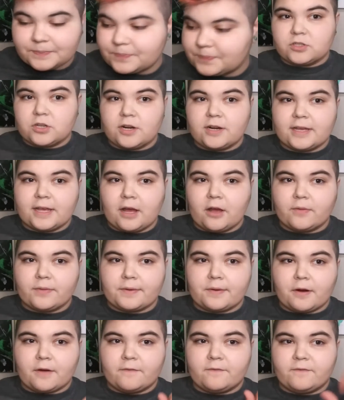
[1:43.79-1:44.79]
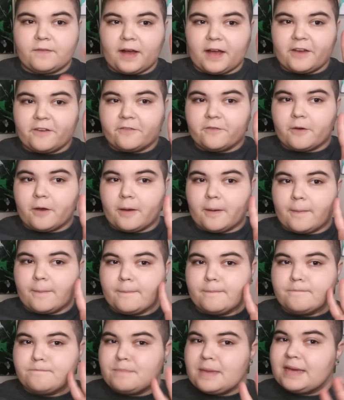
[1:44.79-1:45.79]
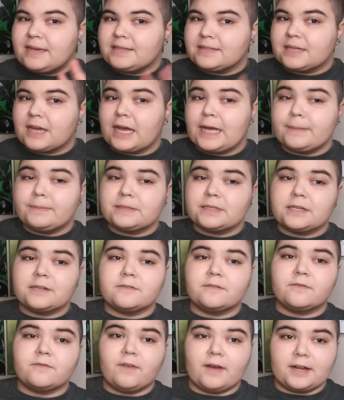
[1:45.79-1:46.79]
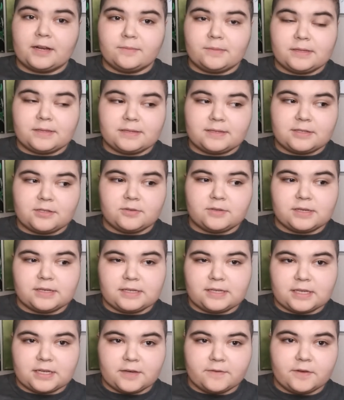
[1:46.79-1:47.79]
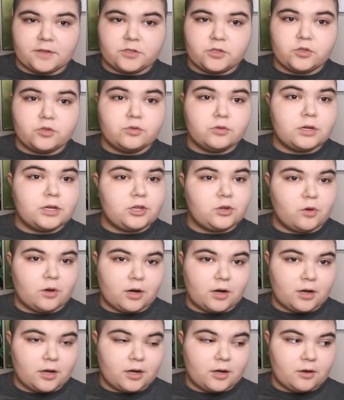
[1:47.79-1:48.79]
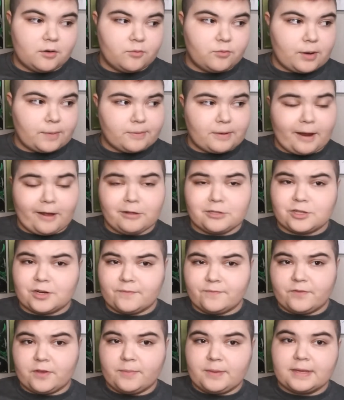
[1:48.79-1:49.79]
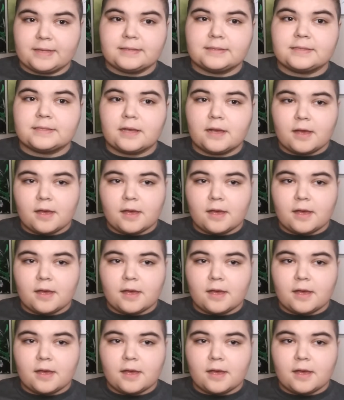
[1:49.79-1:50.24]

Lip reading: Starting out, there are five main types of vitamins you can give to your reptiles or amphibians.